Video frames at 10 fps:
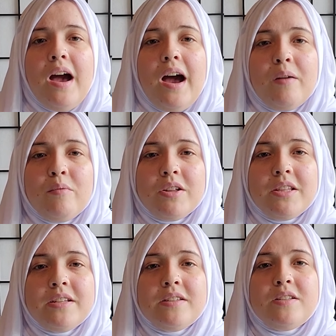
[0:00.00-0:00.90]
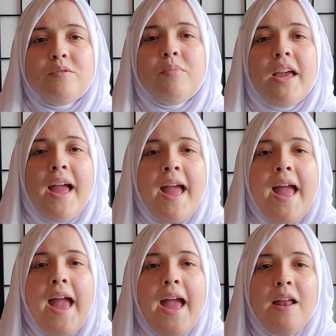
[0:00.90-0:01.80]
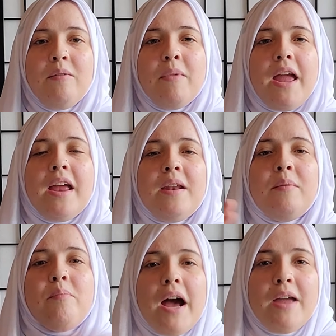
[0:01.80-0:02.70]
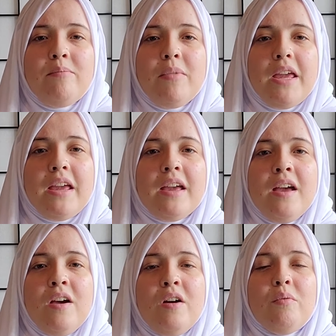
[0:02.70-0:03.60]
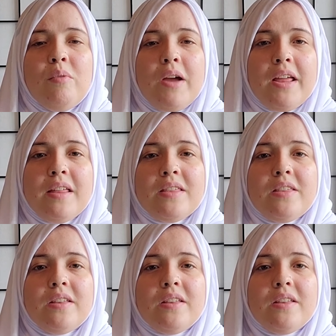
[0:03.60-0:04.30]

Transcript: I want these to be handmade by me with